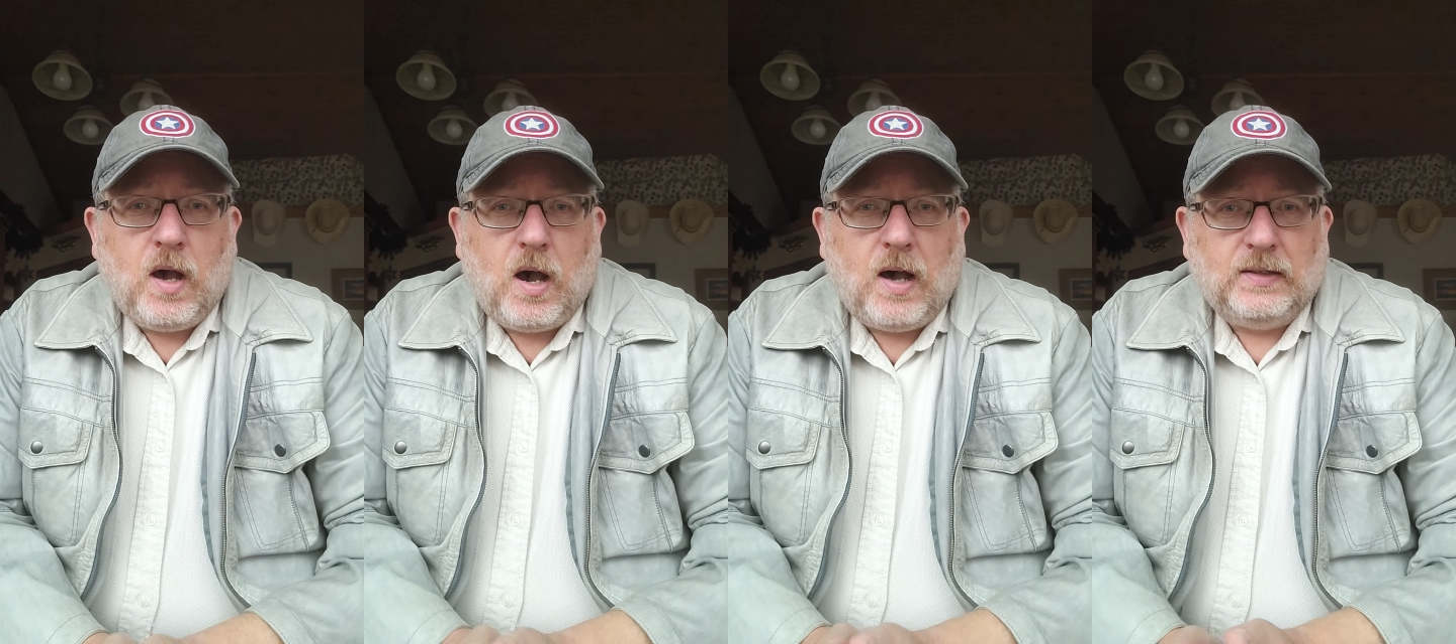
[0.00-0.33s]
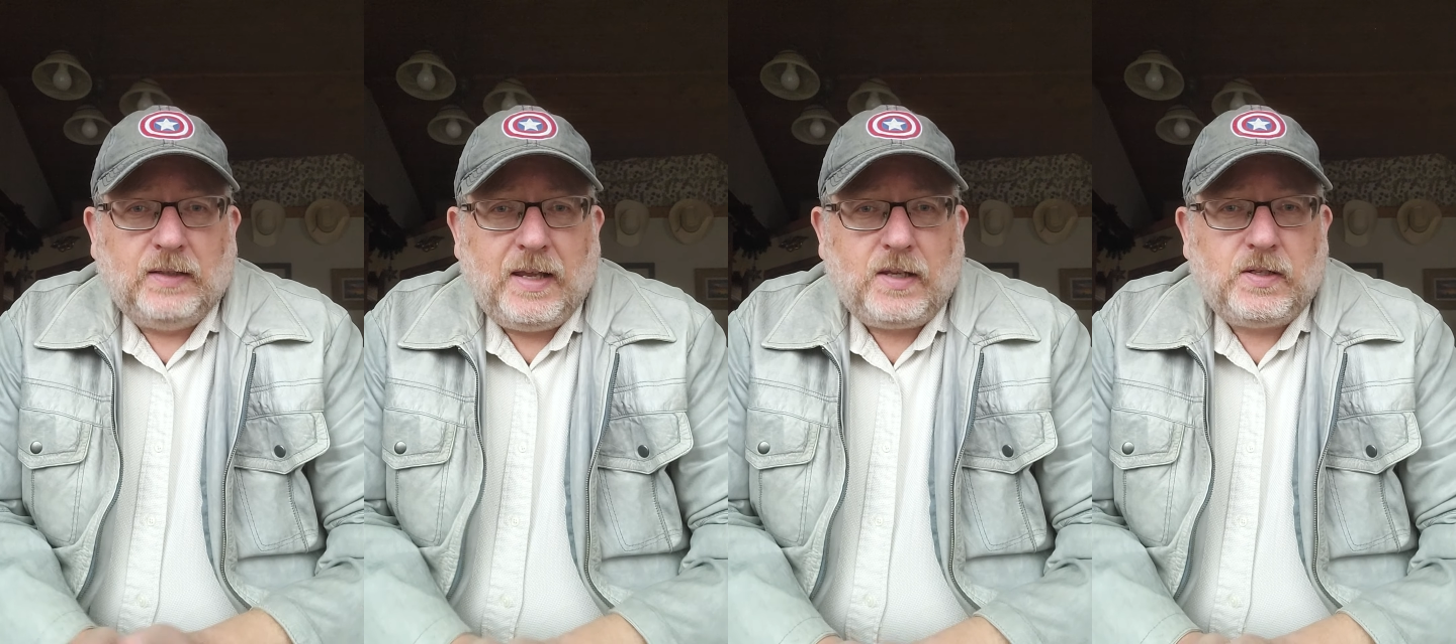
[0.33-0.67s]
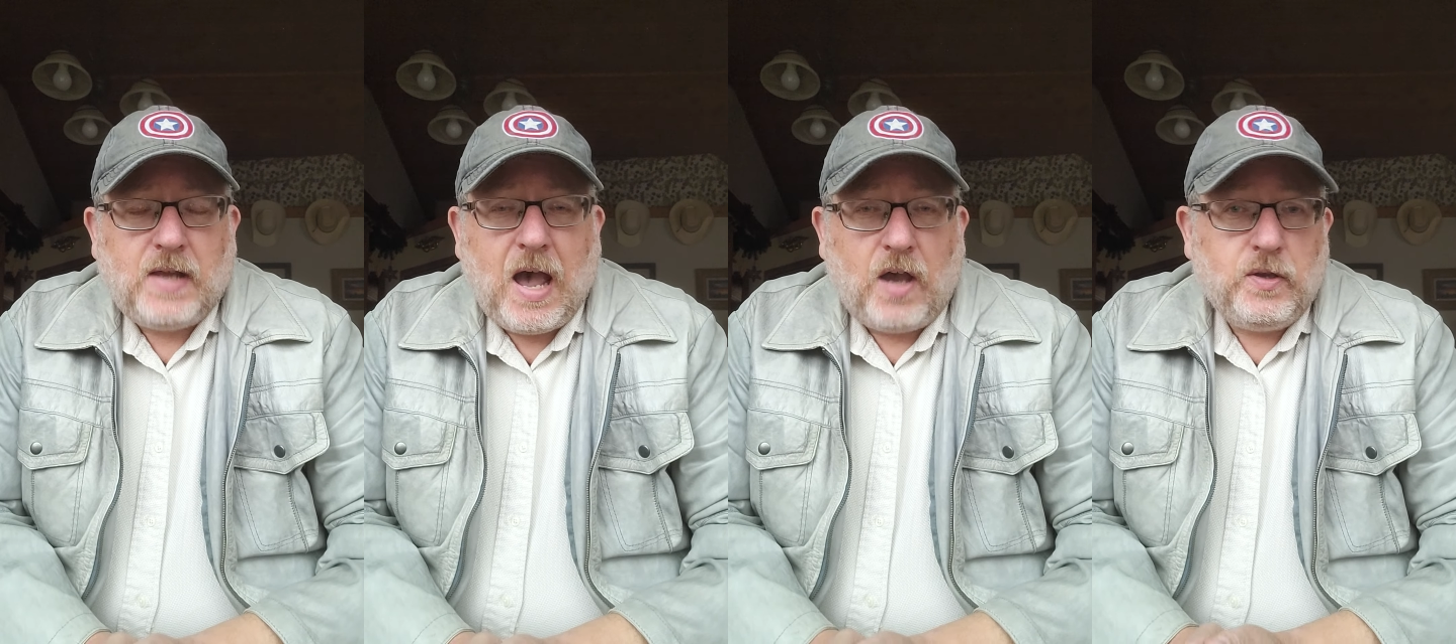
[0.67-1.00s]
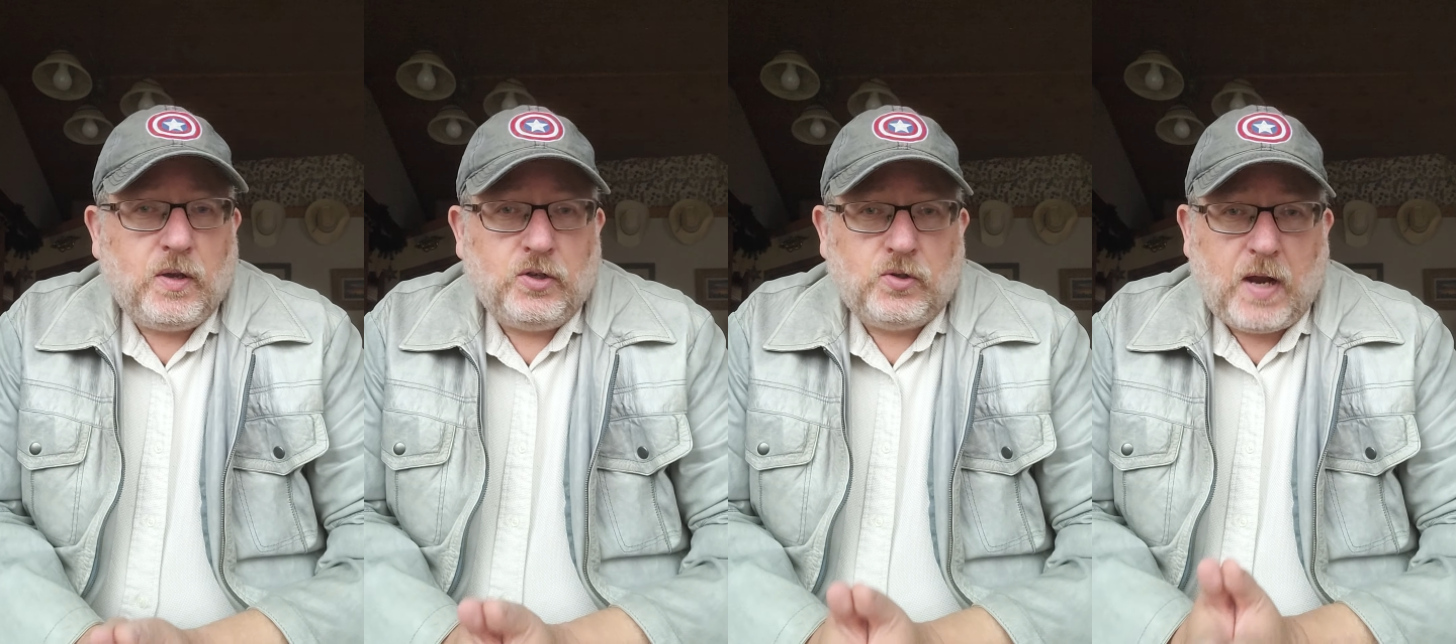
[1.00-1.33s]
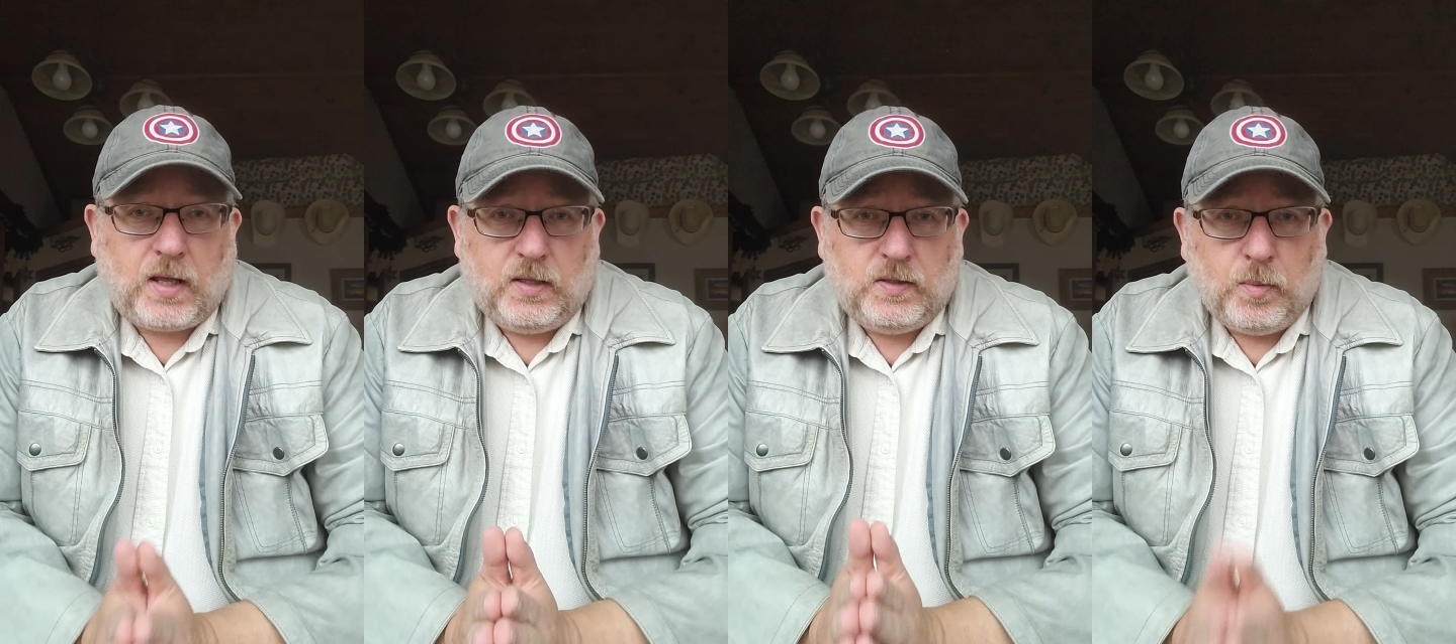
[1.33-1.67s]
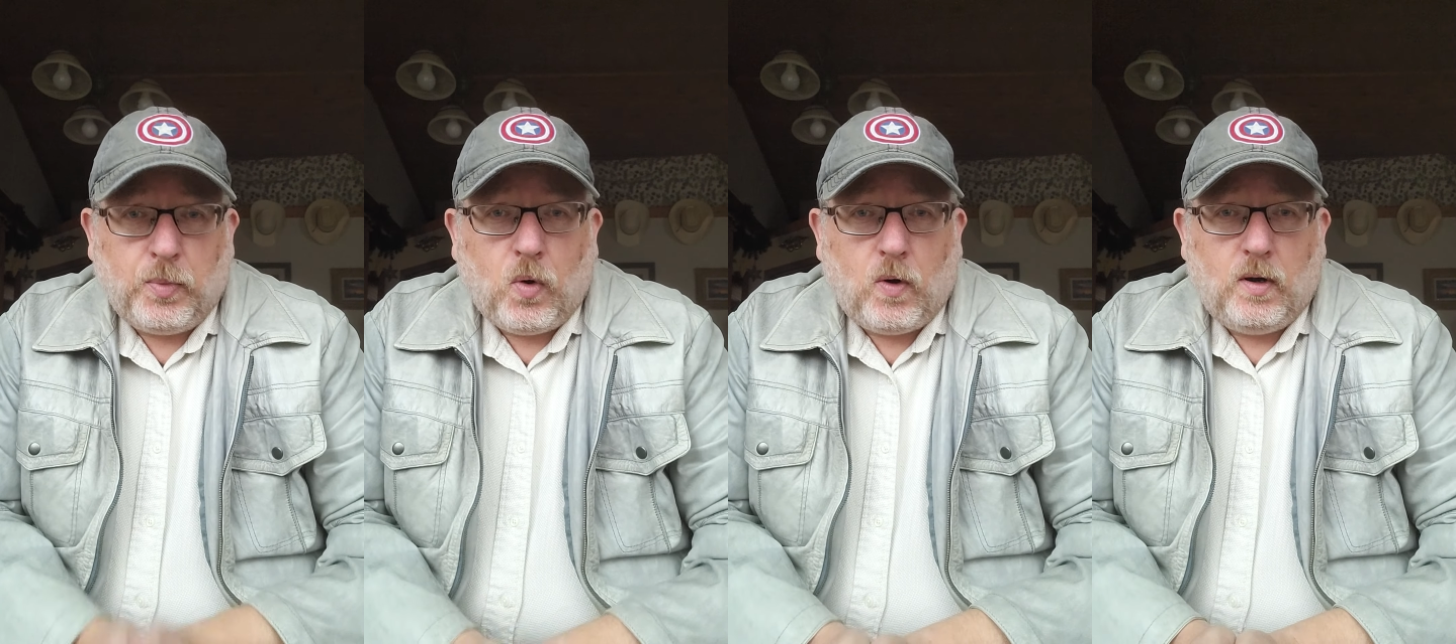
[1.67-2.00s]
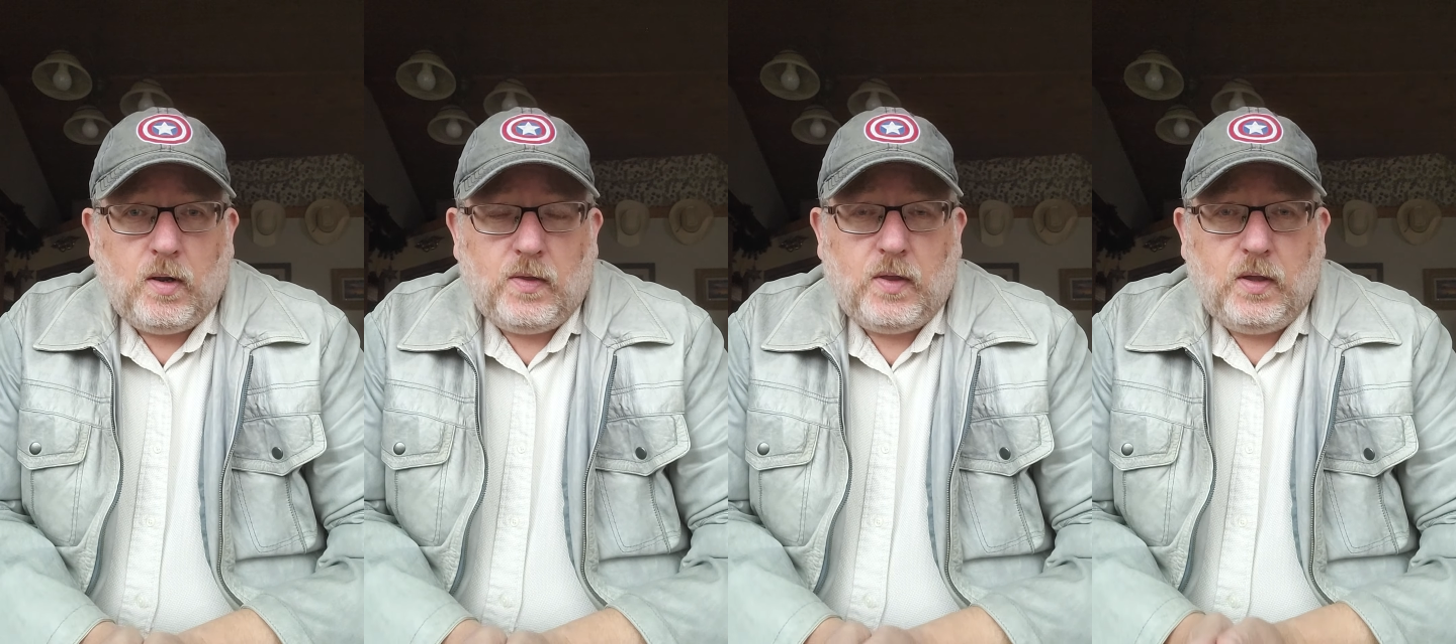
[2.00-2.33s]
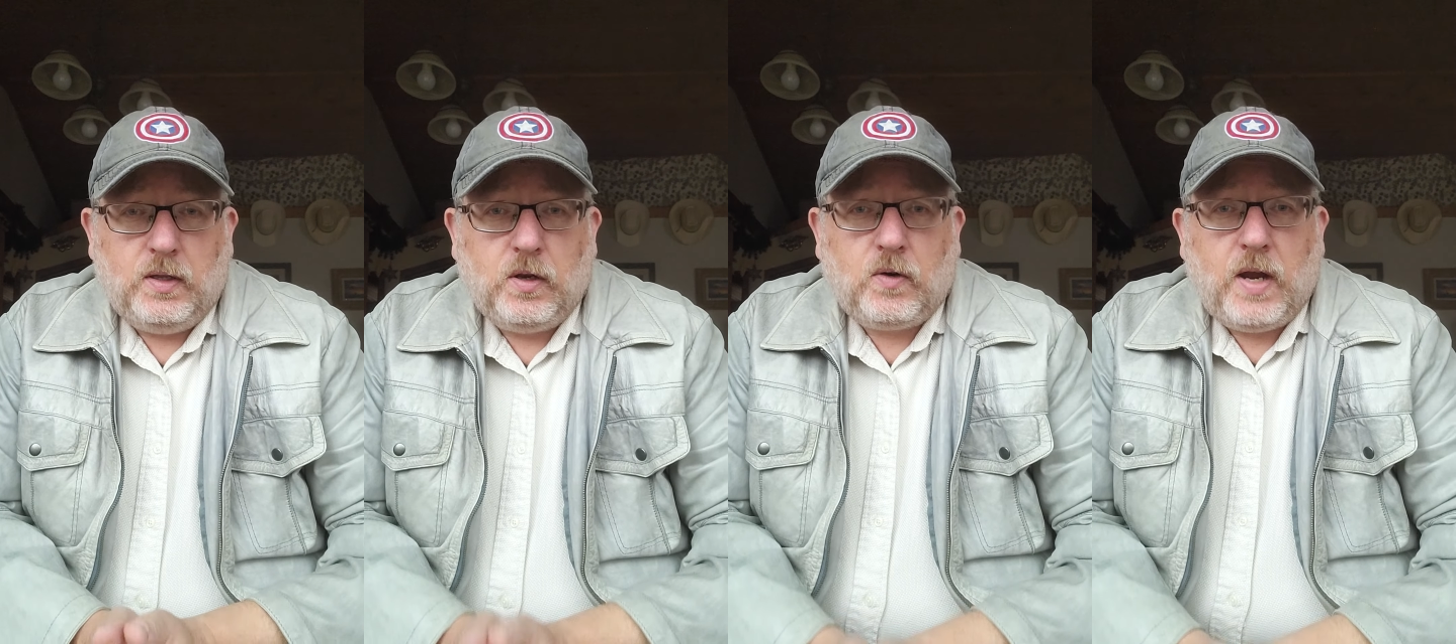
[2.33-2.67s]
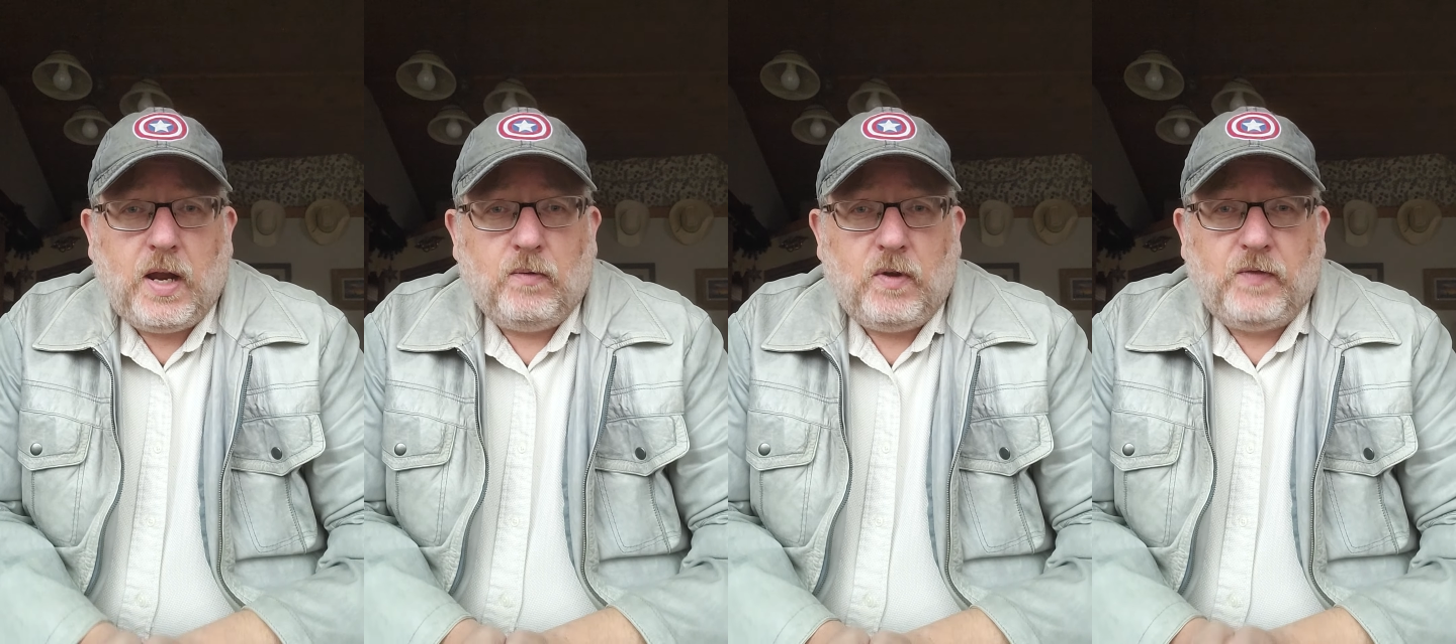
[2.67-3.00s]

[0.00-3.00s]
links to how you can directly support the Ukraine.